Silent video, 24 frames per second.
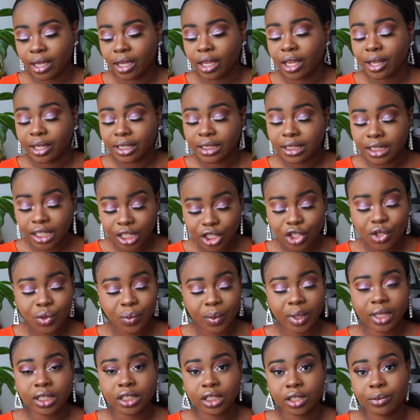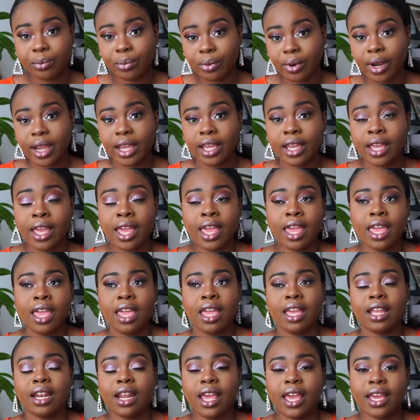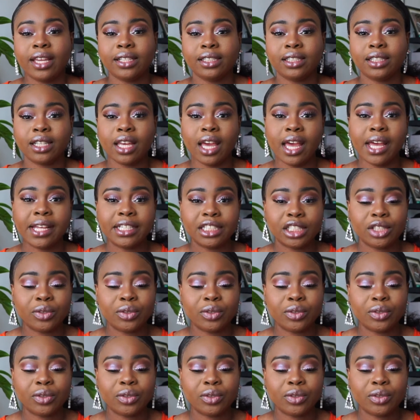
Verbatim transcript: continuing to pray and ask God